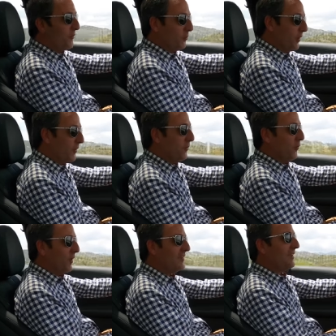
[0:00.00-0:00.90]
with
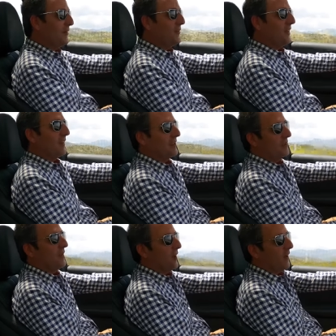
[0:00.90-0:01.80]
what's underneath
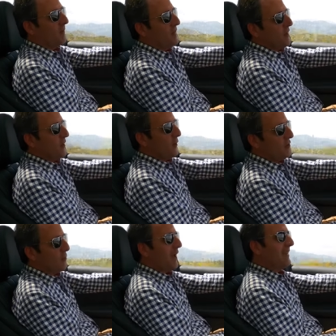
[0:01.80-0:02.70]
this car. No
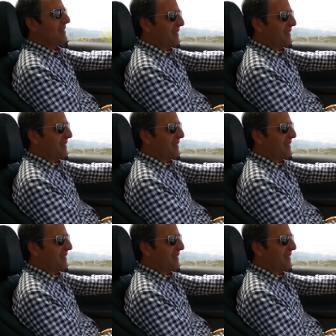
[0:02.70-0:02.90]
surprise